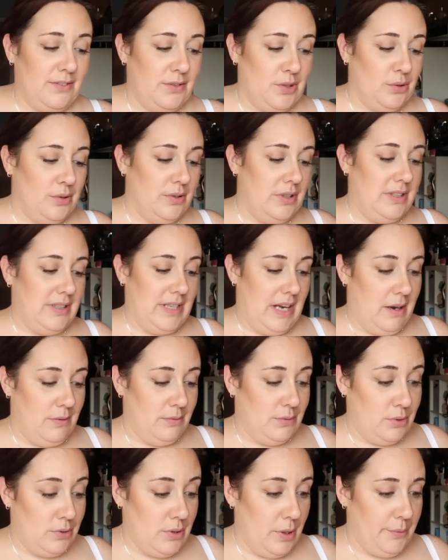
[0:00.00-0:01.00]
of toys
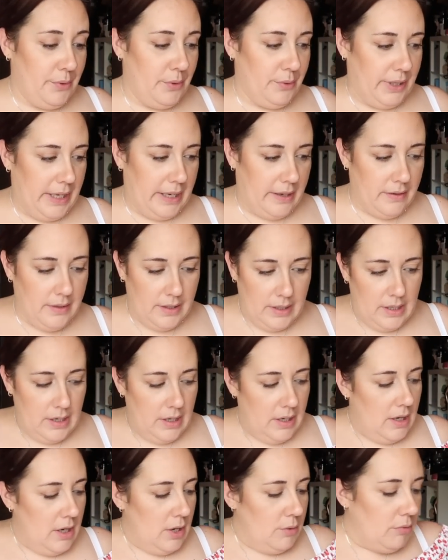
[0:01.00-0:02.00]
down, so annoying.
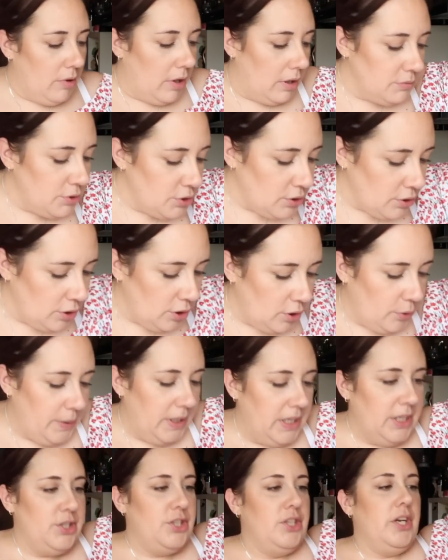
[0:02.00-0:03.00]
Well, I'm just going to
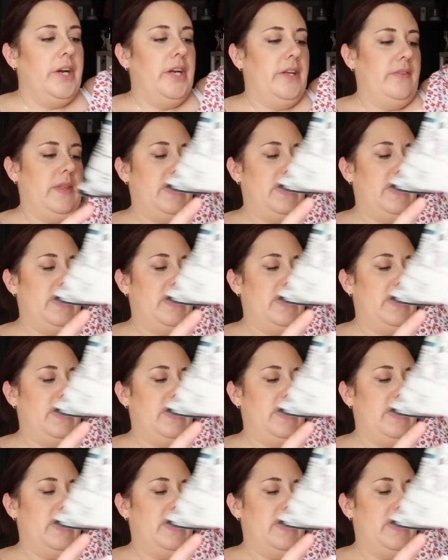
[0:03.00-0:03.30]
quickly show you